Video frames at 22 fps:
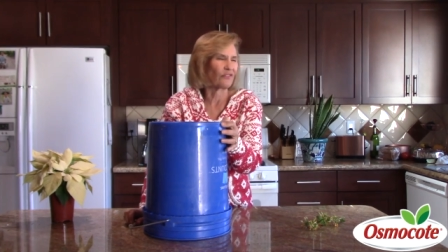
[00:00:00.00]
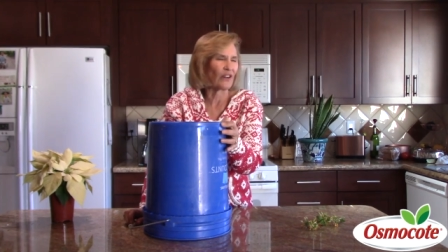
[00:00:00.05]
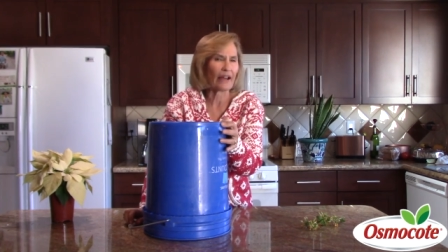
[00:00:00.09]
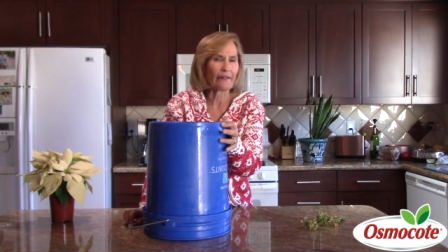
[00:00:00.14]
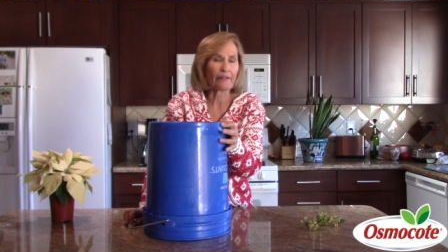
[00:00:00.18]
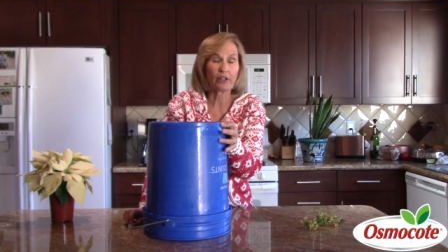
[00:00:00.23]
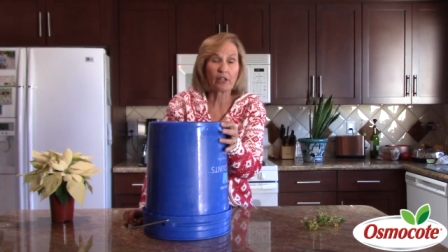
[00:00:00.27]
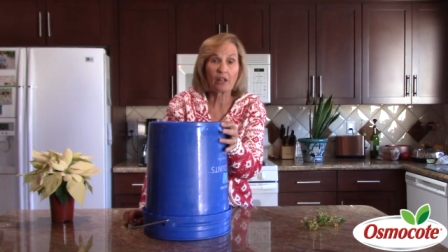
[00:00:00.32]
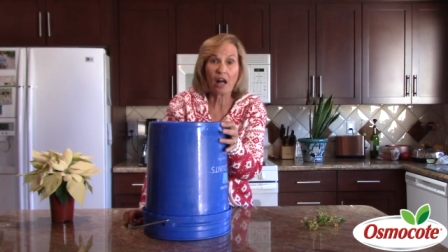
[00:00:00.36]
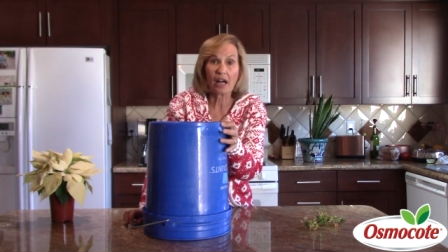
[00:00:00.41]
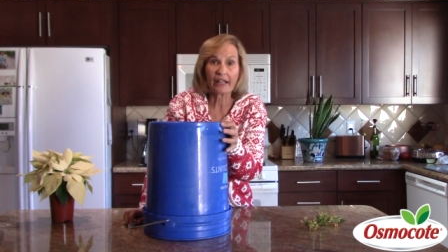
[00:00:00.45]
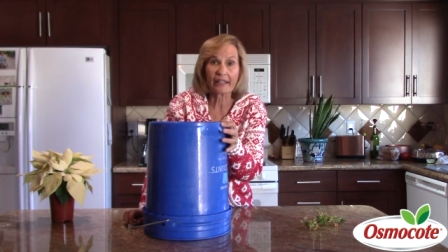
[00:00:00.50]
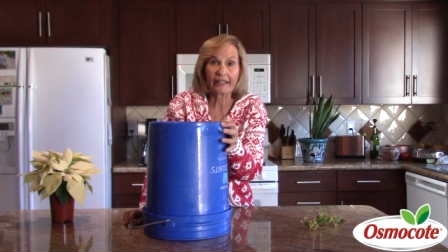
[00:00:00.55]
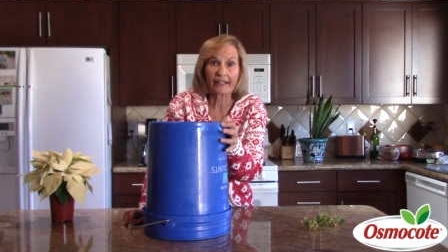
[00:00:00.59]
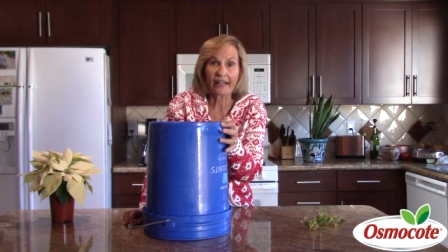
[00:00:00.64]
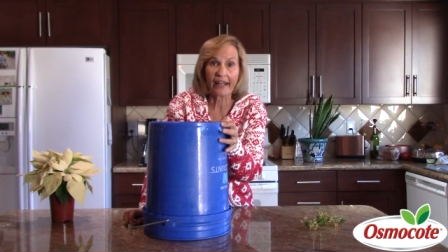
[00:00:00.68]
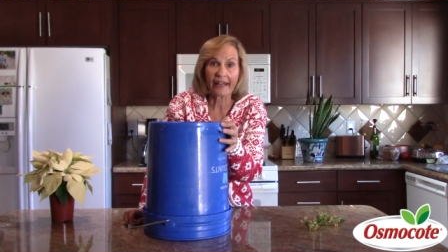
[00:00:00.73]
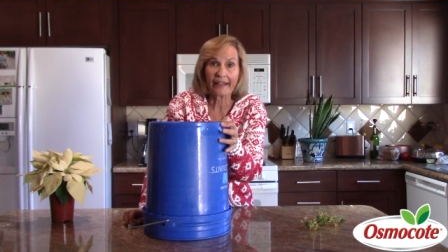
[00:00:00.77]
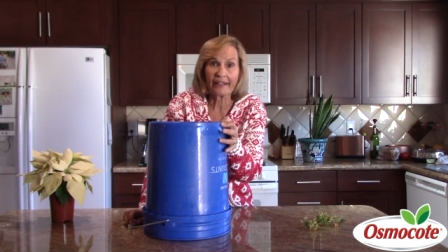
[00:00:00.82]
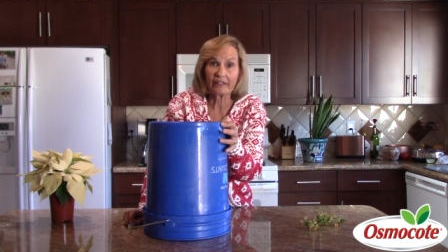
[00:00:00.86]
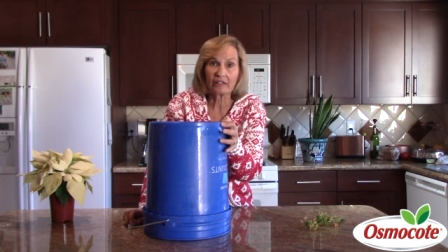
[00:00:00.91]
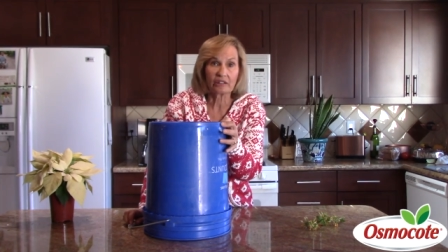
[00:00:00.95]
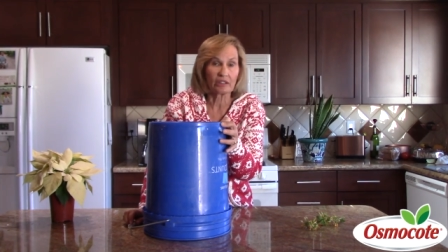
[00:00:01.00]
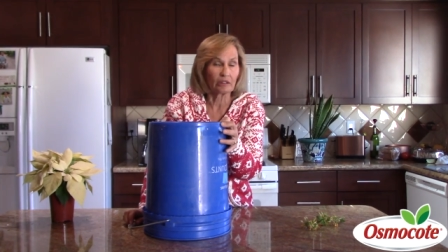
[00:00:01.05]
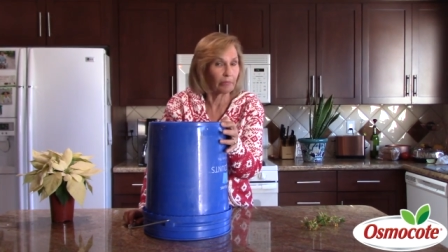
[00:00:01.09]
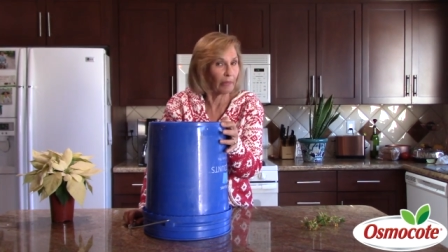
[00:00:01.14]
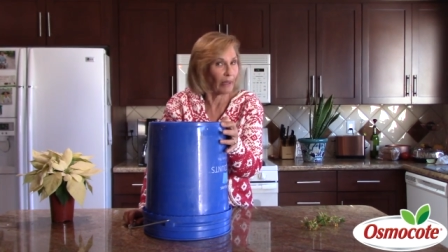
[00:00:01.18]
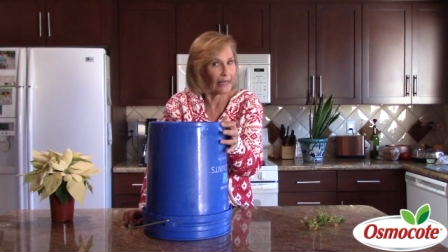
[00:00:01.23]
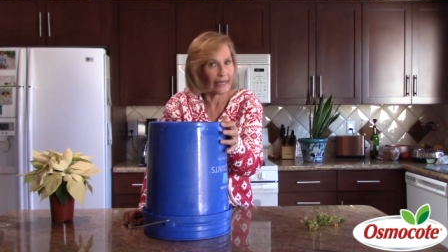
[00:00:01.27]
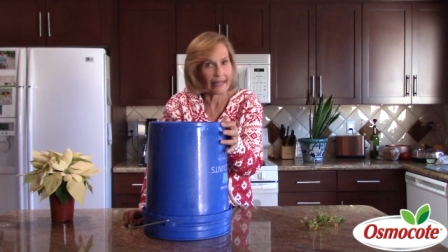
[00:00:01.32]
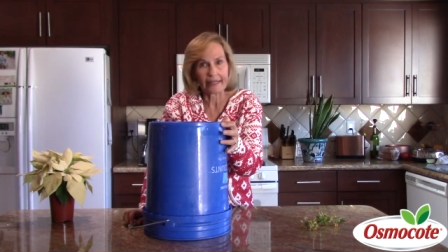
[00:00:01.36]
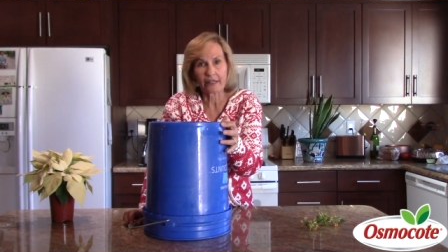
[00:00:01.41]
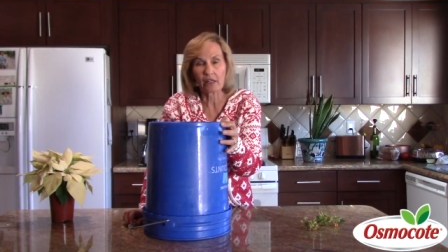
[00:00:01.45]
five o'clock at night until
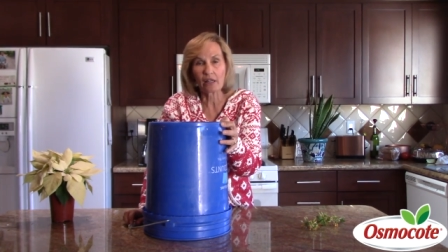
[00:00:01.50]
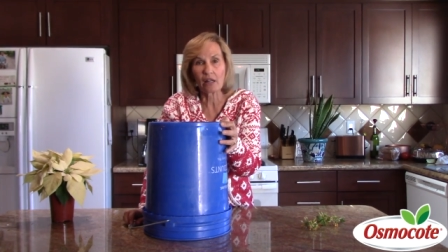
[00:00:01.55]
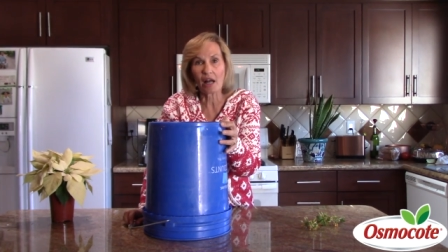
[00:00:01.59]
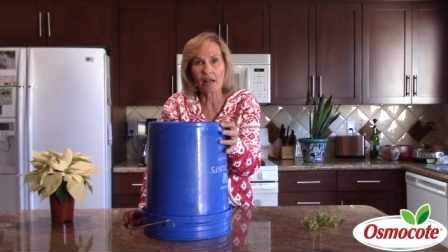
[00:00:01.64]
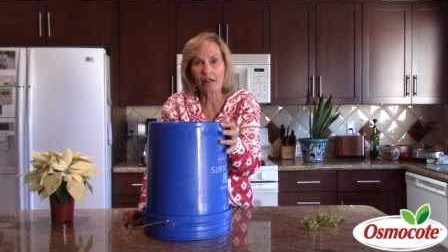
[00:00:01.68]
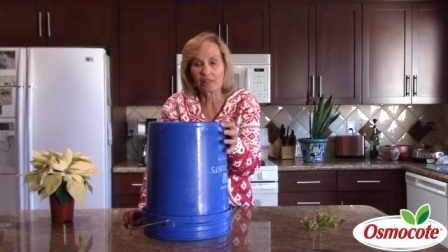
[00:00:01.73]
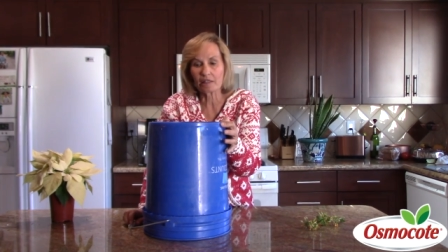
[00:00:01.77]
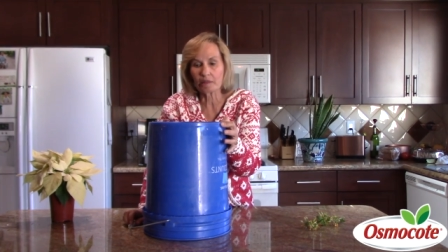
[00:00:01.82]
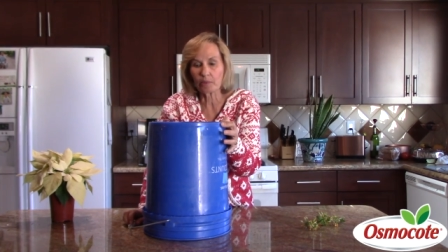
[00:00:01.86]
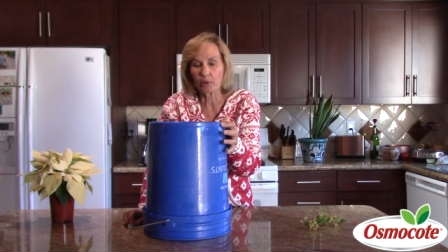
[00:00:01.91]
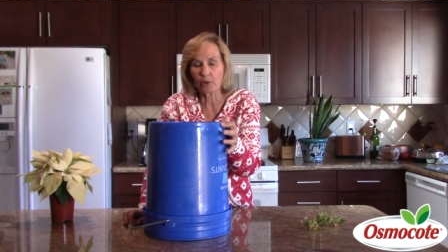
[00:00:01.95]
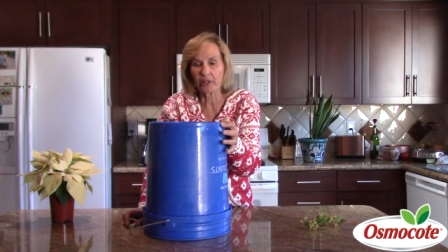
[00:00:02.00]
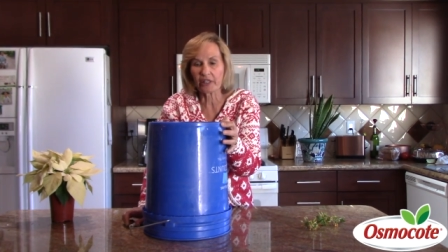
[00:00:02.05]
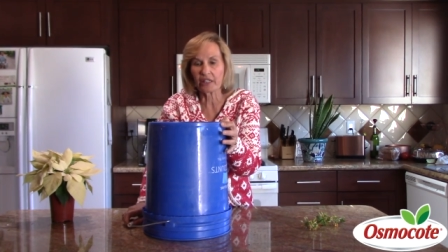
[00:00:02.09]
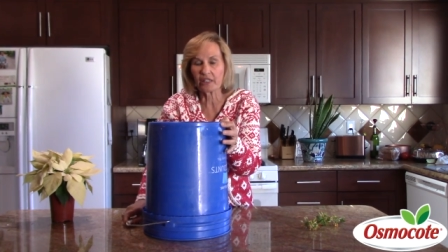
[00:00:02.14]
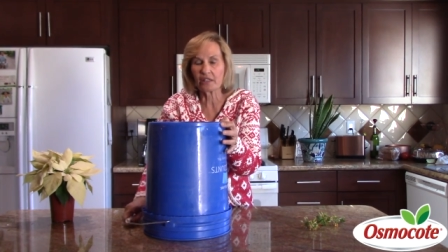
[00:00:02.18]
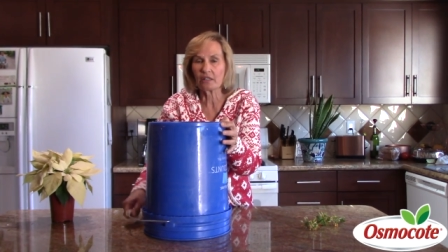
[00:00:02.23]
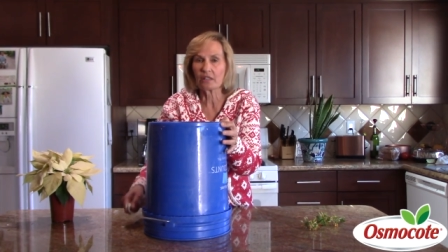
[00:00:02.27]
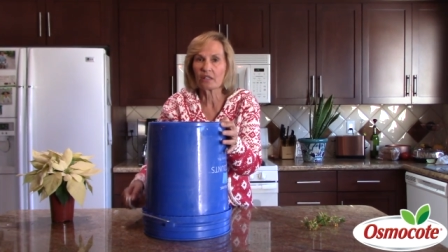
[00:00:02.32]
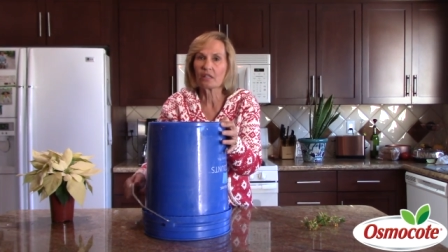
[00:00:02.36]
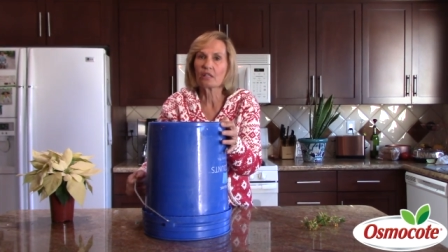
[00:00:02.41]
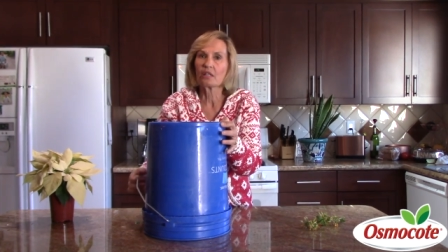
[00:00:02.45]
about eight o'clock in the morning.